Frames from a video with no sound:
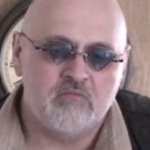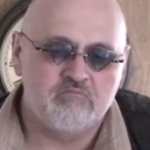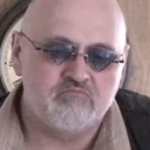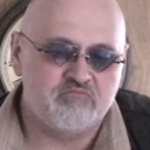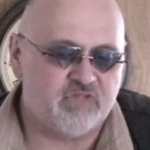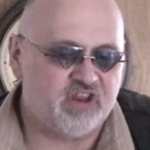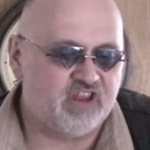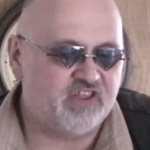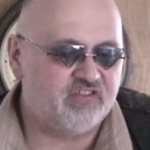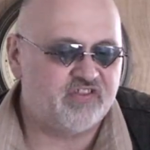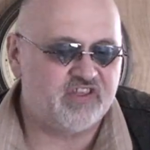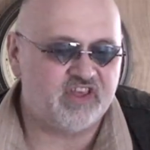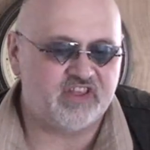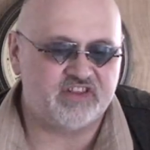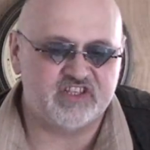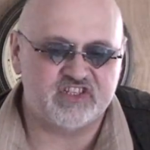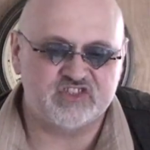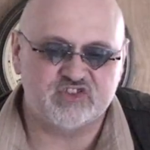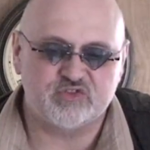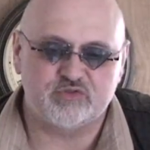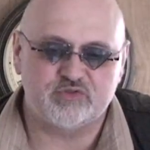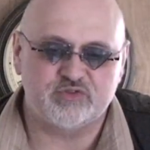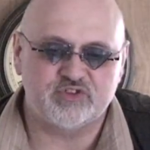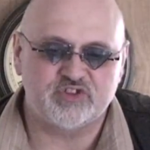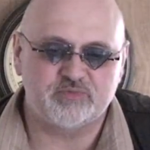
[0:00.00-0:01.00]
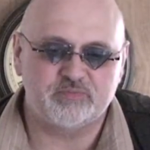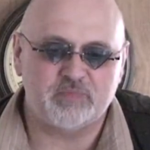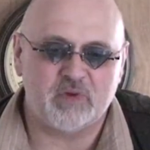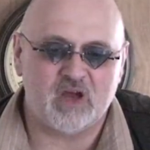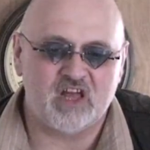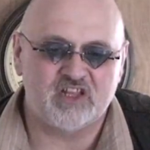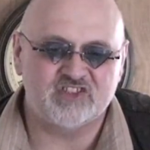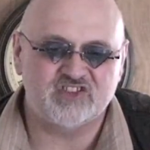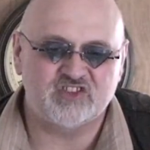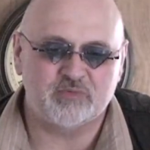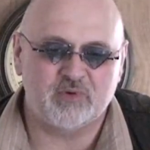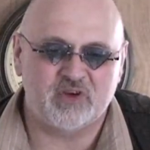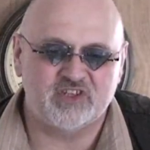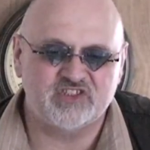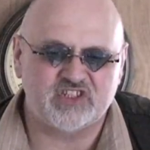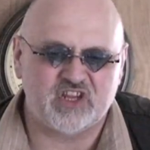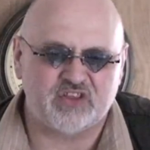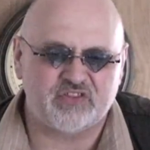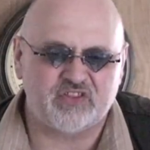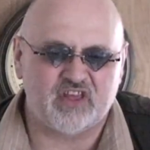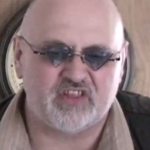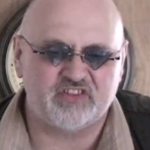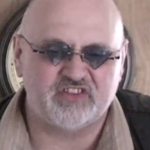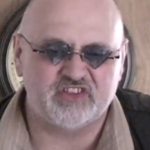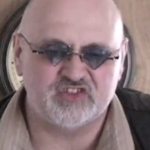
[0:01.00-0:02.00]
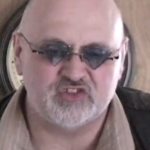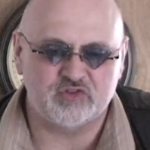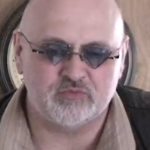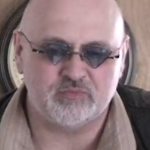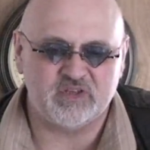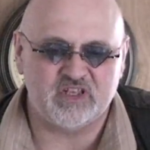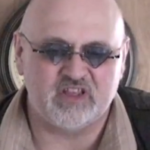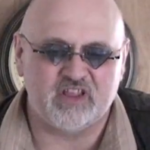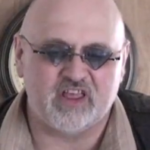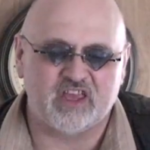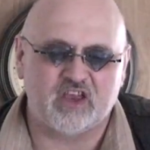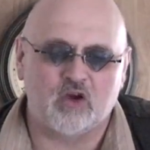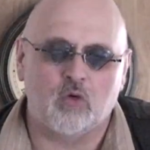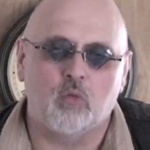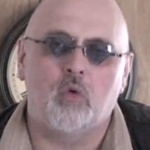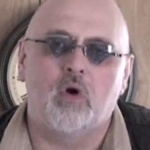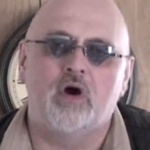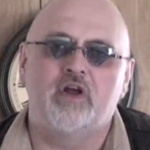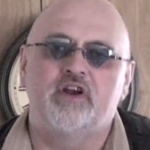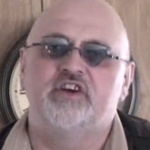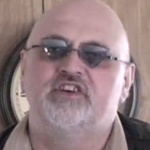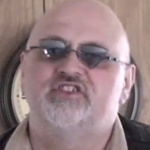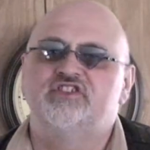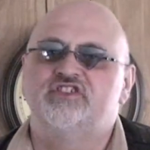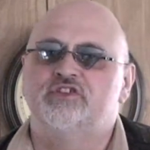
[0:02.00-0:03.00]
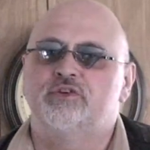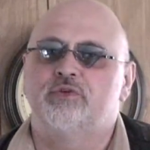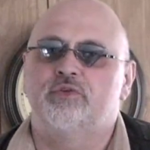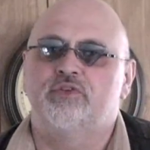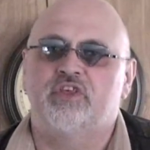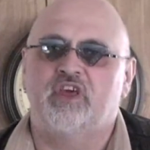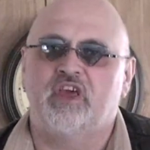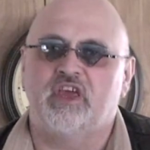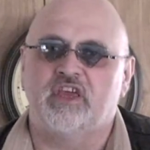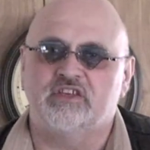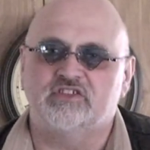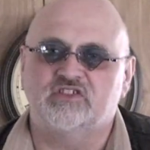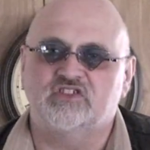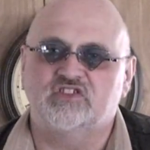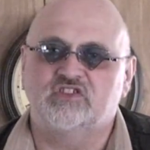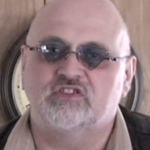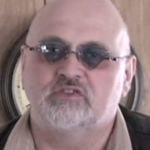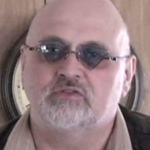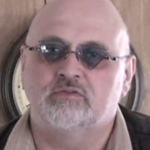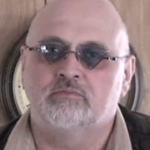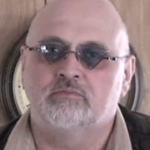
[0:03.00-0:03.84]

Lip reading: Didn't think this would respond so much. I thought this would be like a one or two things.